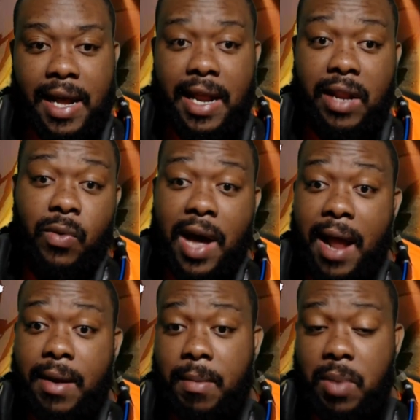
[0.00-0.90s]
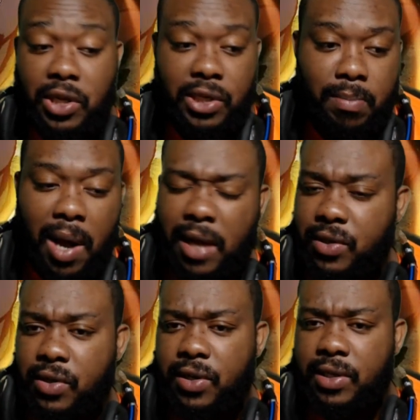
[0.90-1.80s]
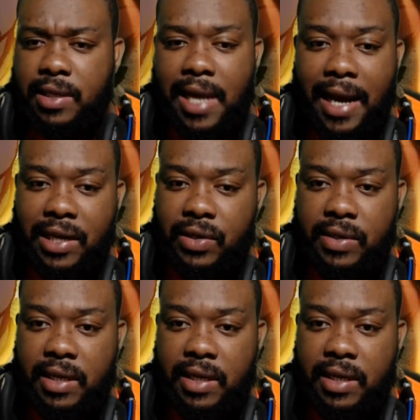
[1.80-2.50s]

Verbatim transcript: And then you got a bunch of monsters attacking